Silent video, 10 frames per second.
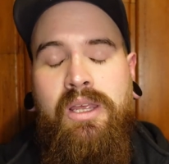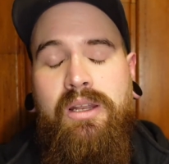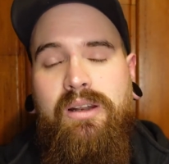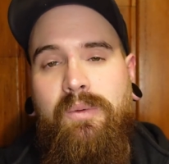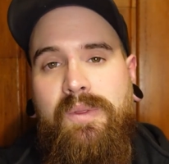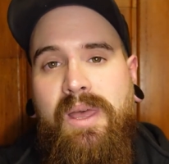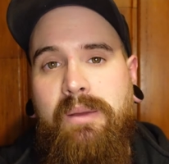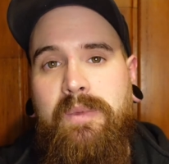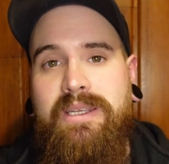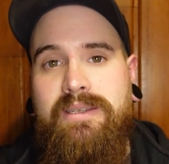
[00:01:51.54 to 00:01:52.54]
Now what
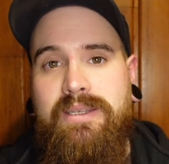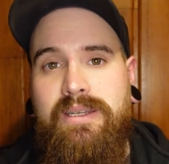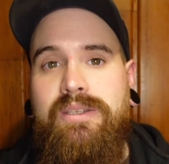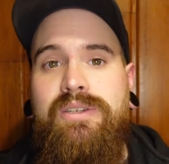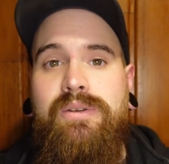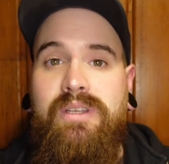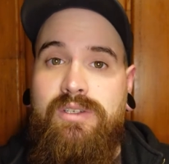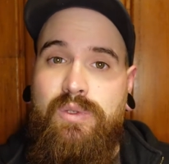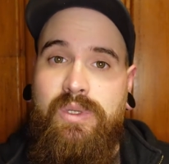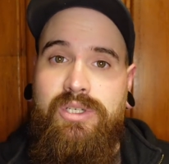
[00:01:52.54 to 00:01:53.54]
that means is you can
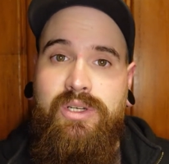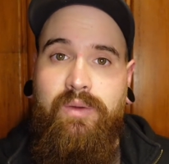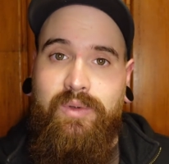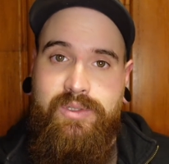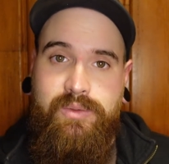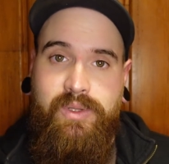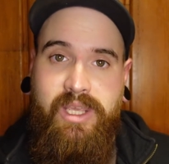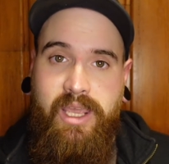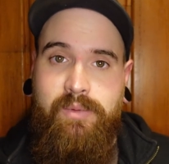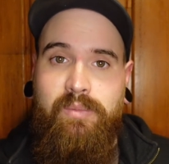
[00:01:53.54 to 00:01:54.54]
switch it over to the
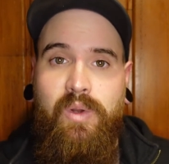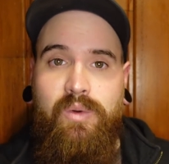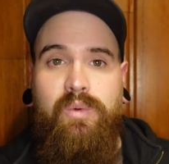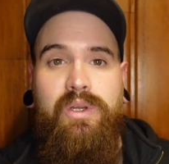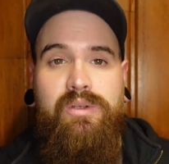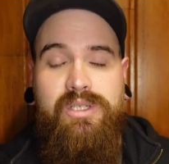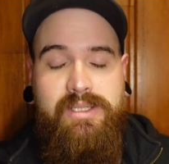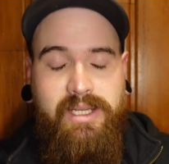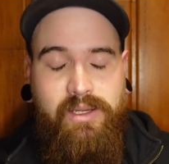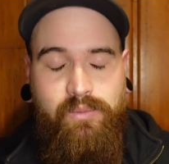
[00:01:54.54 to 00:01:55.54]
camera mode where you
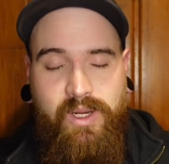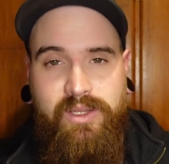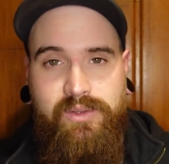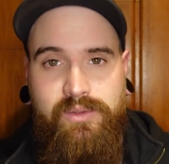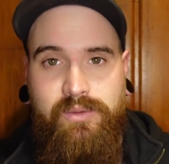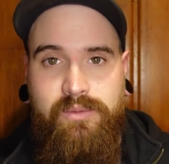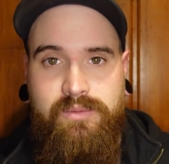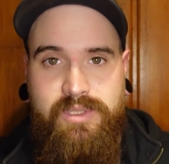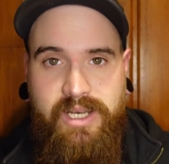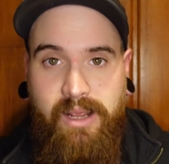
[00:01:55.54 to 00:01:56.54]
just take regular
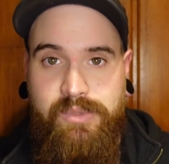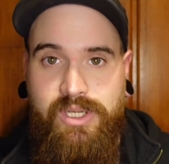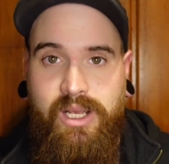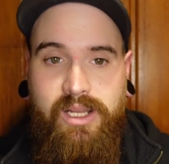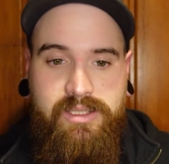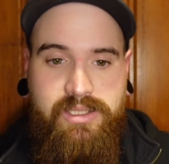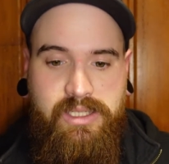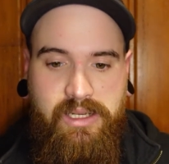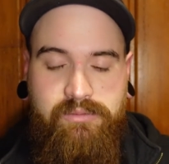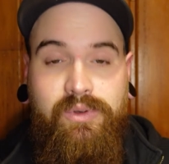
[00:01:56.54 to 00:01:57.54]
snapshots,
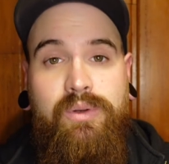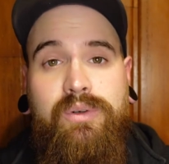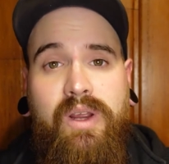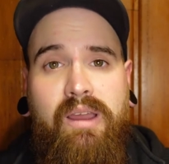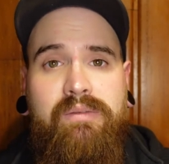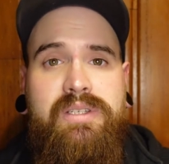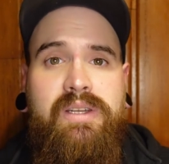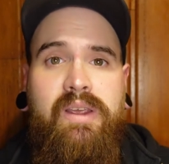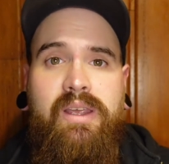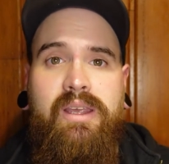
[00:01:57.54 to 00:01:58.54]
photographs,
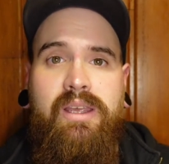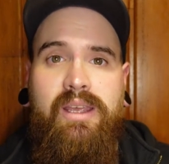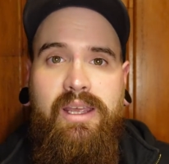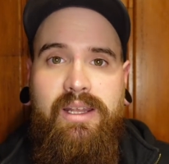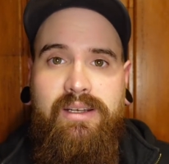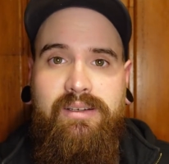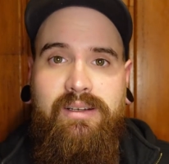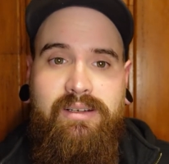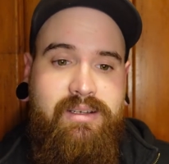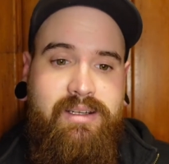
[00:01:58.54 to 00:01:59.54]
and
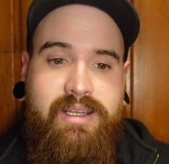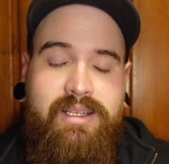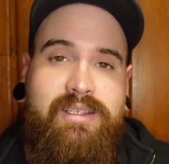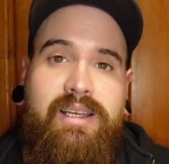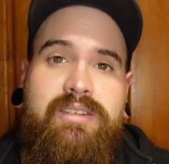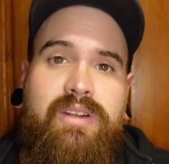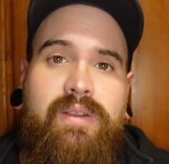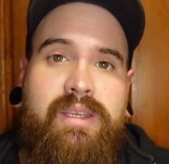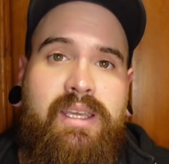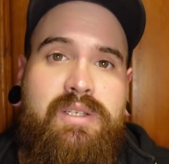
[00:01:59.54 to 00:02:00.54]
it does all
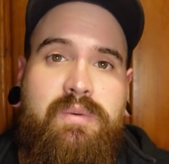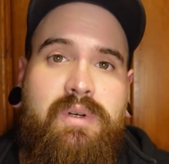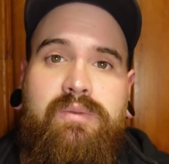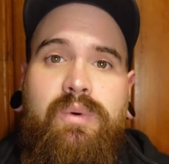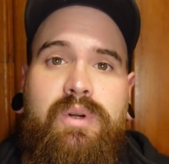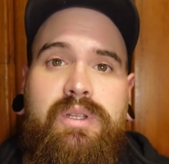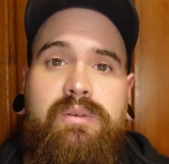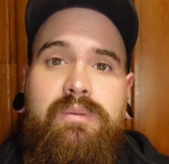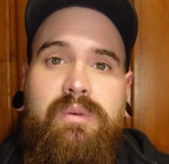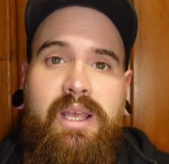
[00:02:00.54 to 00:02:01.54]
the guesswork for
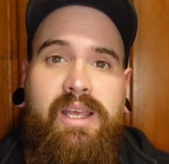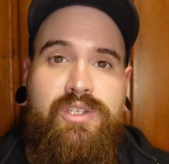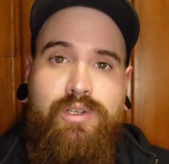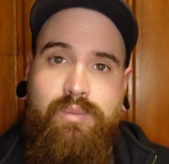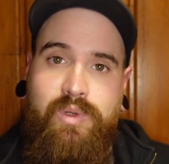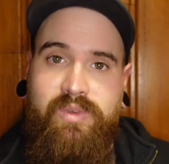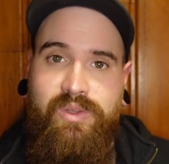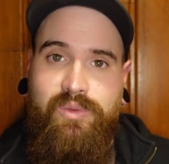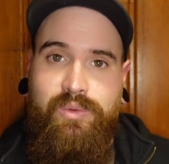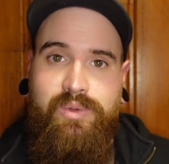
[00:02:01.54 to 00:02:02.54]
you as you're moving through